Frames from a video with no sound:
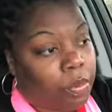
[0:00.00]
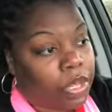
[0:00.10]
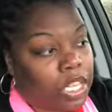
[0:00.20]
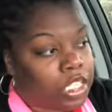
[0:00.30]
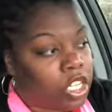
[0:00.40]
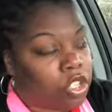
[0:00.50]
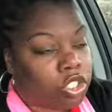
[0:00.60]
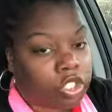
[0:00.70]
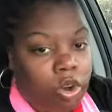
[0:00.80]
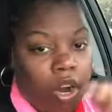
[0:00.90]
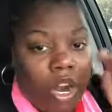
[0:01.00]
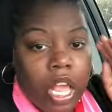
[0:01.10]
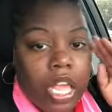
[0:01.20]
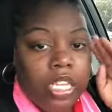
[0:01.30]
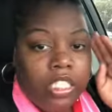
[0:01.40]
because then you start
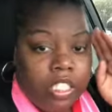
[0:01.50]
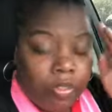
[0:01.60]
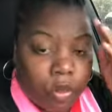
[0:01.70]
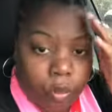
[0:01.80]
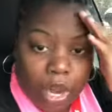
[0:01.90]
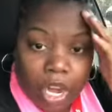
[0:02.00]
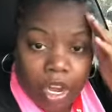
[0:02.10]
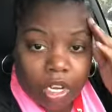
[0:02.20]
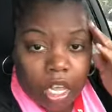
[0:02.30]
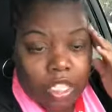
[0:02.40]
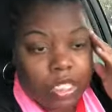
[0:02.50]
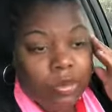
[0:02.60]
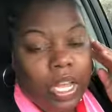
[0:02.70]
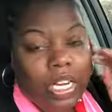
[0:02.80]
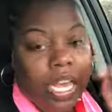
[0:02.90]
suffering with hair loss
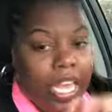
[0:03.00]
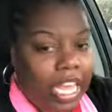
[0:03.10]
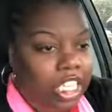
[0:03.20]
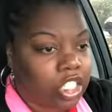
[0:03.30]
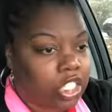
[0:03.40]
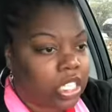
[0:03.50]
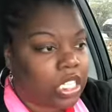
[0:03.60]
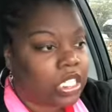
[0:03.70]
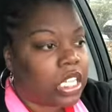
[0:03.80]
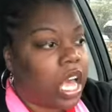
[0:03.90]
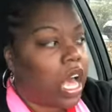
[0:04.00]
around the edges,